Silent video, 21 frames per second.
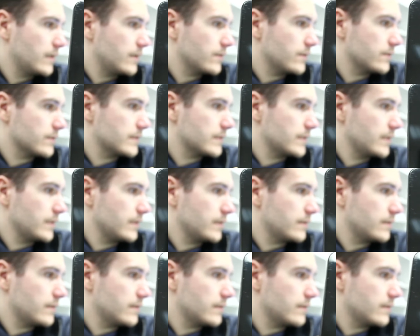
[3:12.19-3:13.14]
You see,
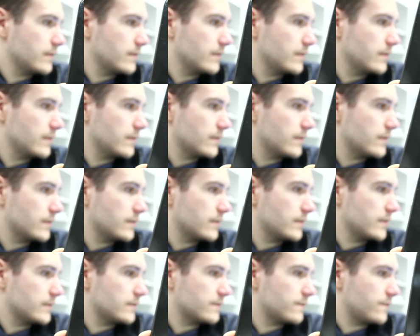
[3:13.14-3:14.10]

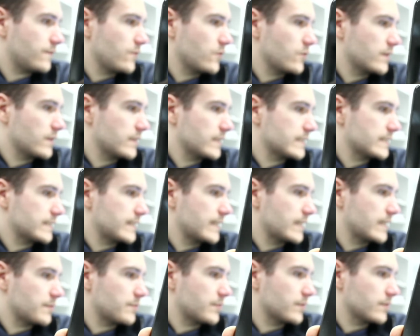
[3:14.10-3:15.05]
this phone is
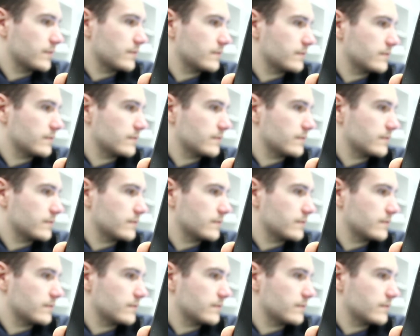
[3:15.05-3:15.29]
terrible.